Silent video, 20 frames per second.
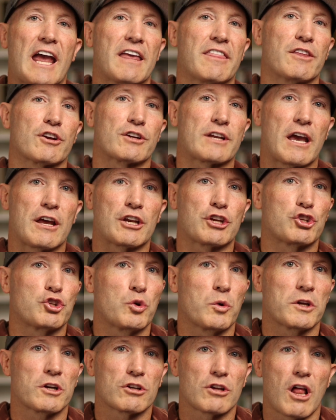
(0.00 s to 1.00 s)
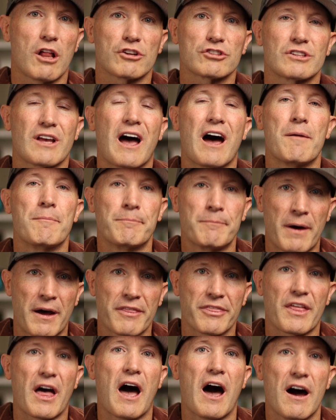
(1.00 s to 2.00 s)
and they're counting $200 a
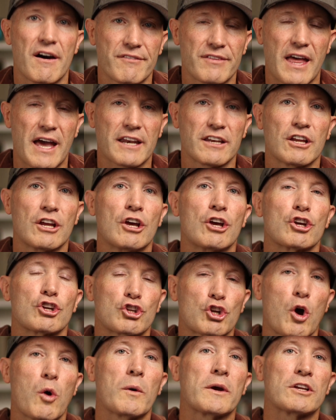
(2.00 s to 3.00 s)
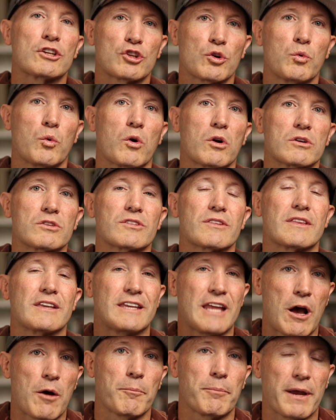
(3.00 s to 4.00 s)
month of that going towards the
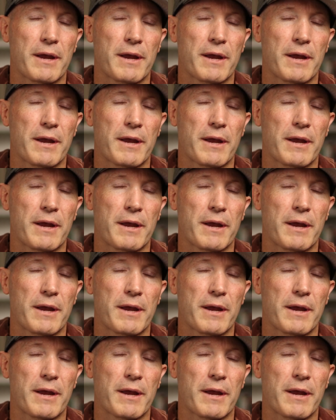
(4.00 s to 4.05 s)
down